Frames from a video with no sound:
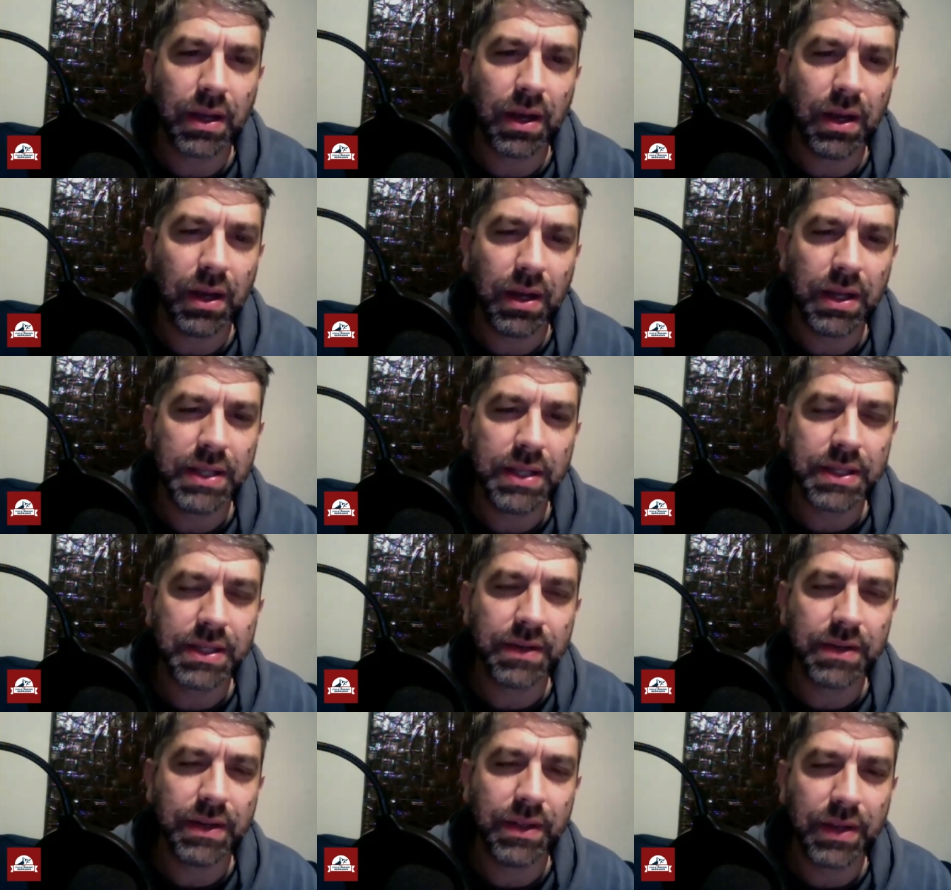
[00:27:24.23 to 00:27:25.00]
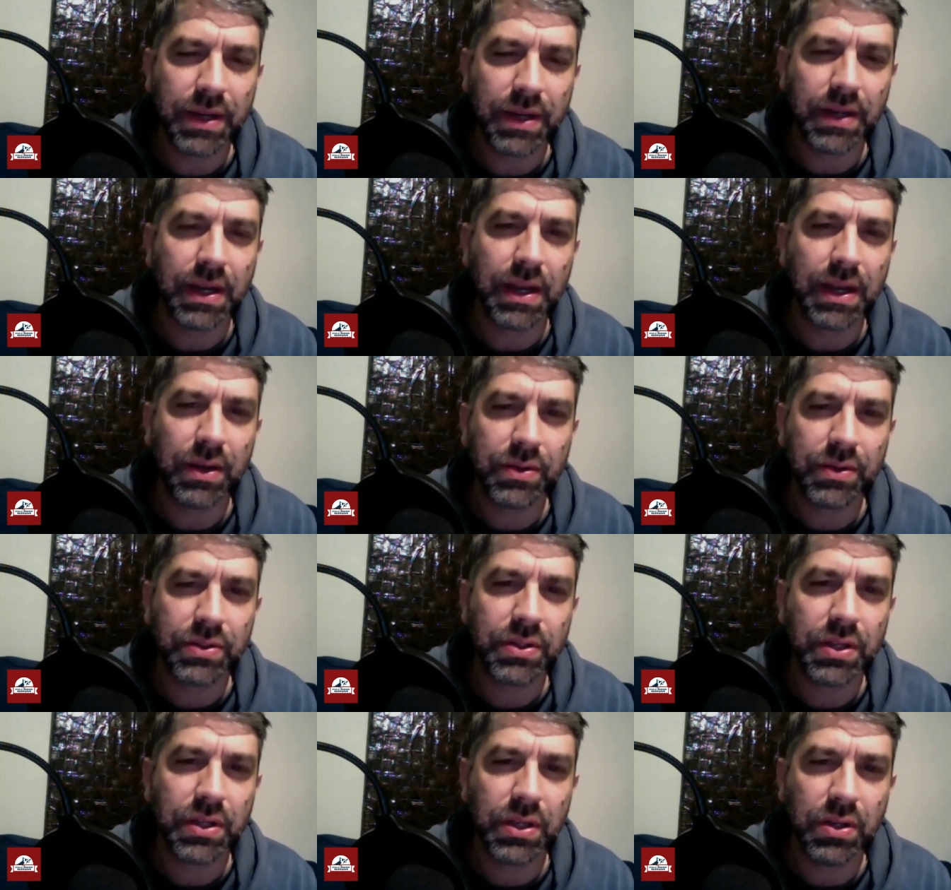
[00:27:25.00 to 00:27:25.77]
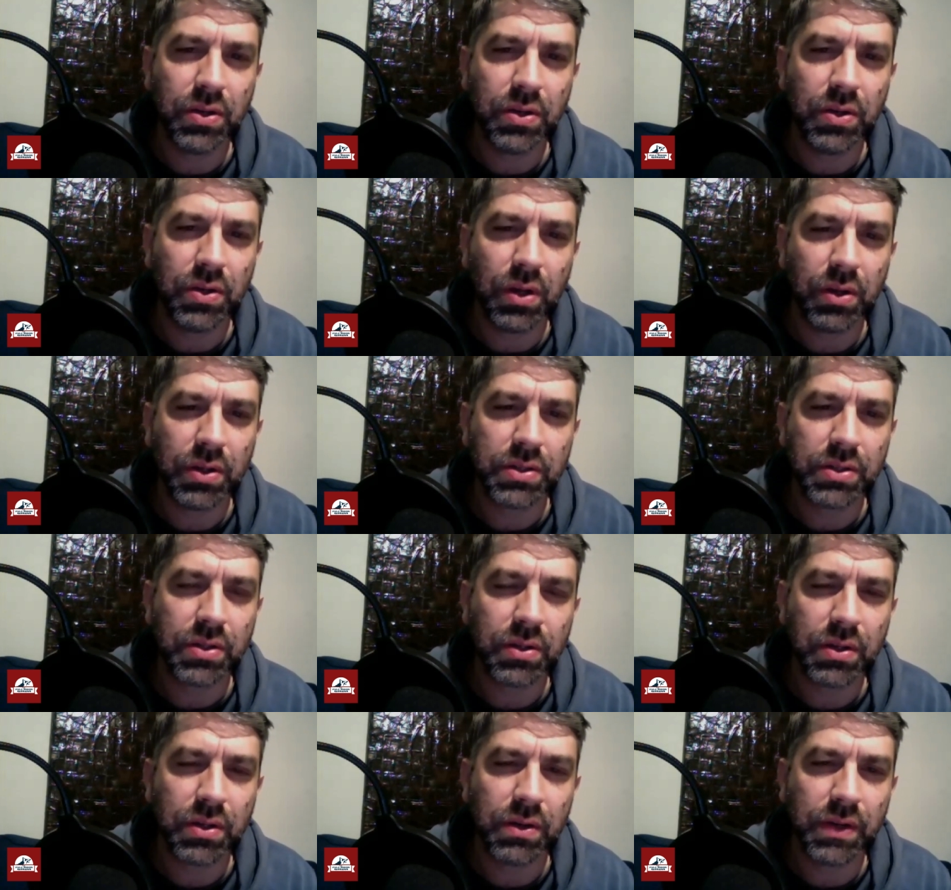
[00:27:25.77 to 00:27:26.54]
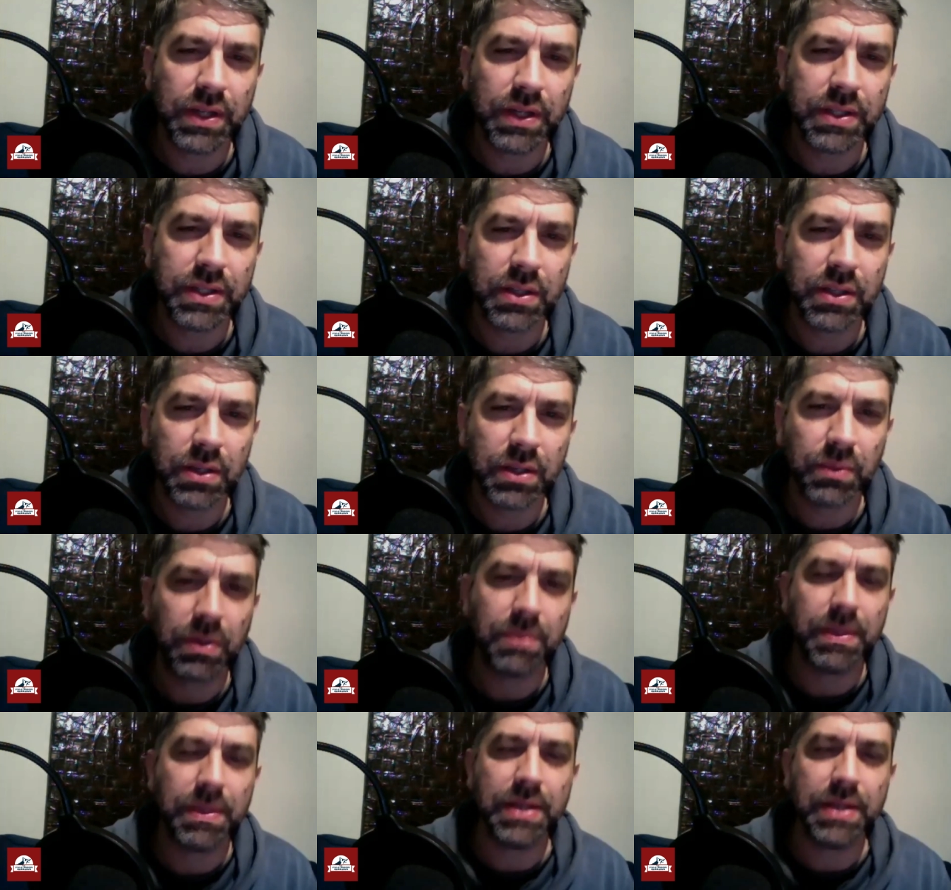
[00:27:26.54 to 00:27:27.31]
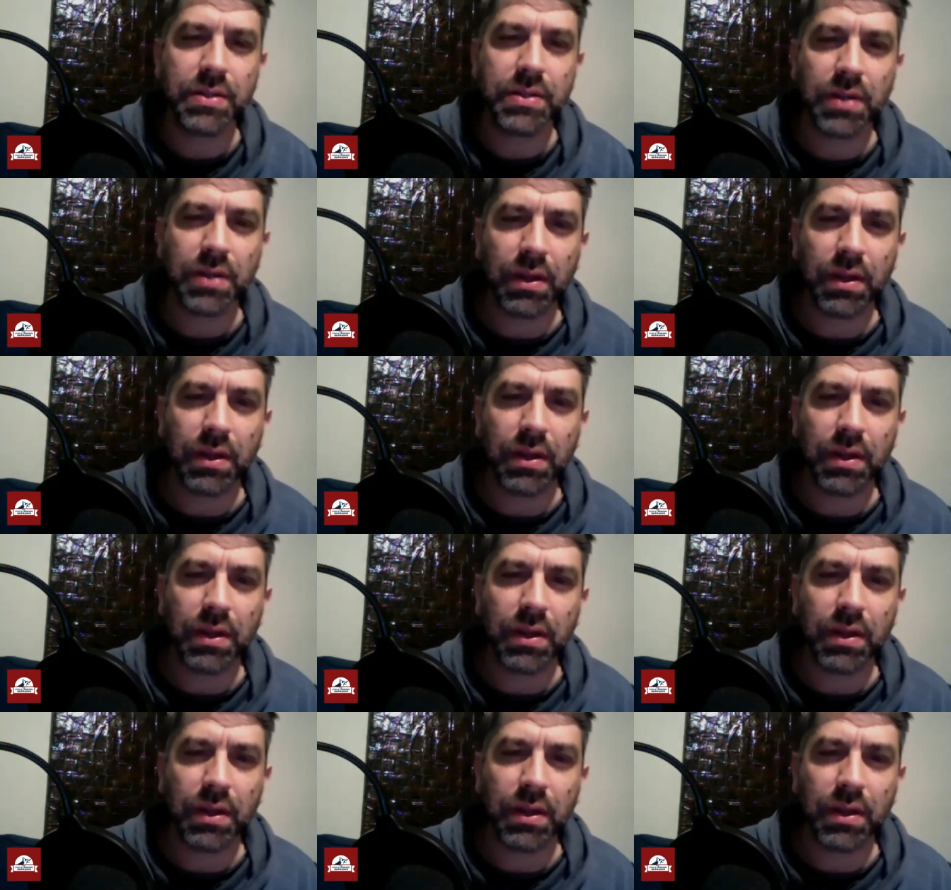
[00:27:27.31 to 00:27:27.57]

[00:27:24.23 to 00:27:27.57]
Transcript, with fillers: uh, is there anything else that you know that's on the horizon that you want to mention?